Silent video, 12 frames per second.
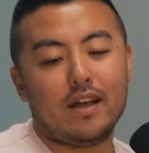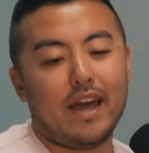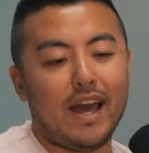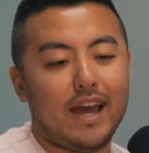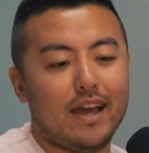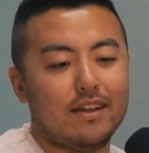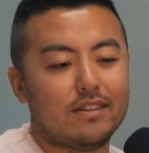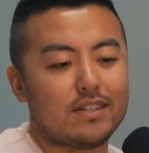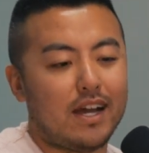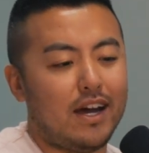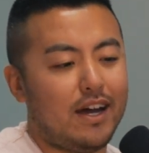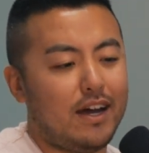And
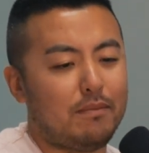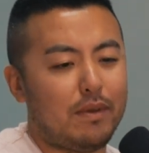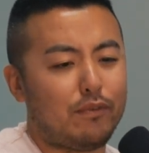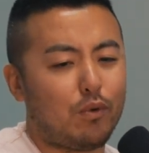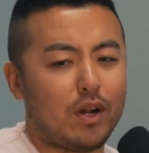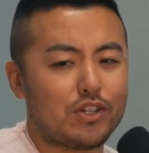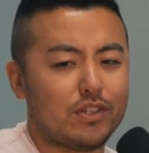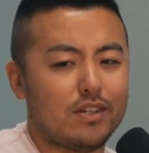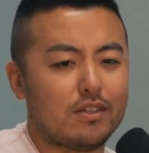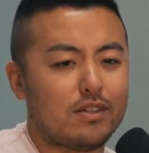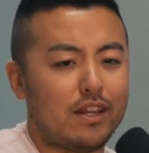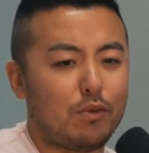if you're watching
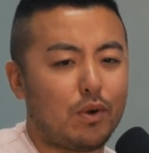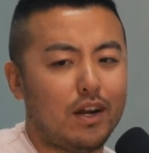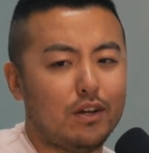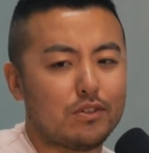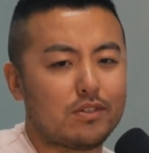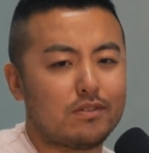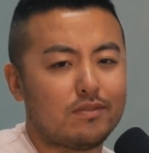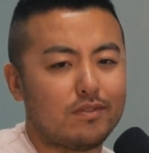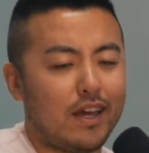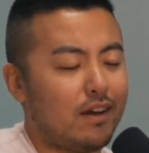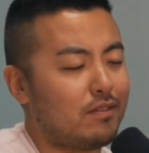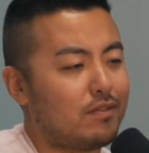this anywhere else,
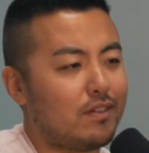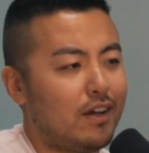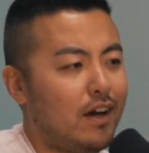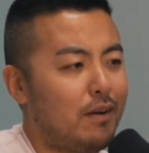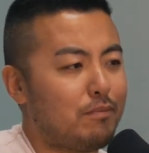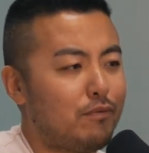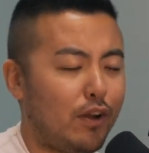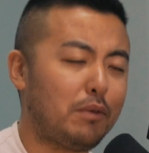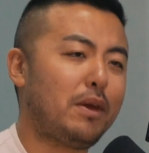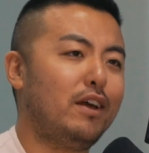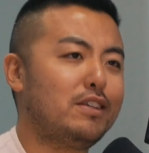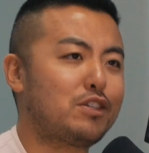follow
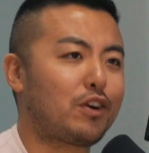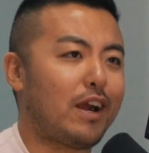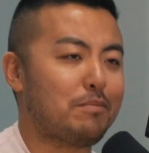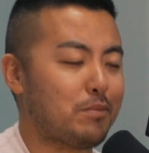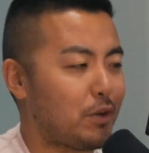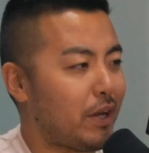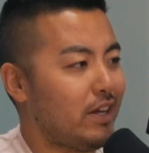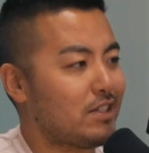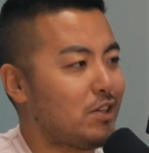me on Instagram, okay?